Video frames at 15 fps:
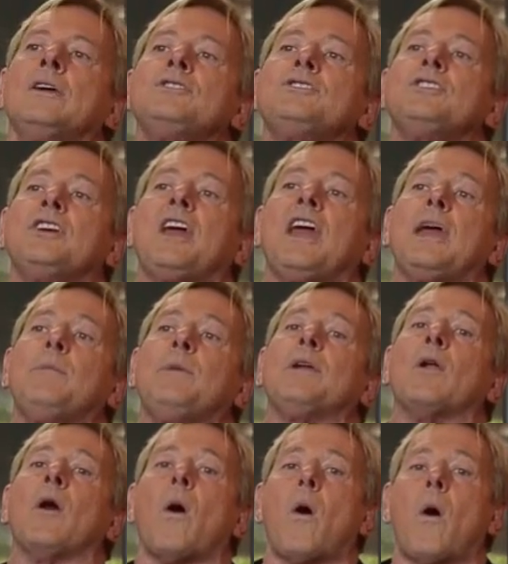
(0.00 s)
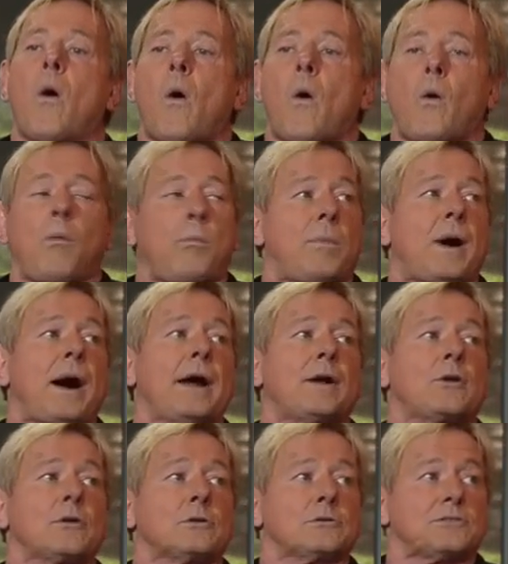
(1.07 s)
She came in all
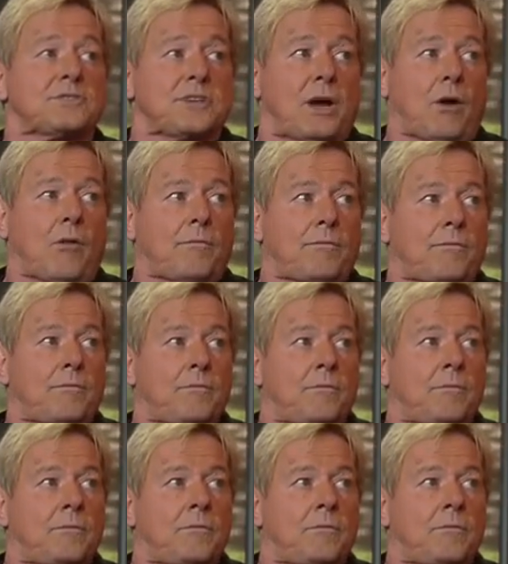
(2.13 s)
by herself.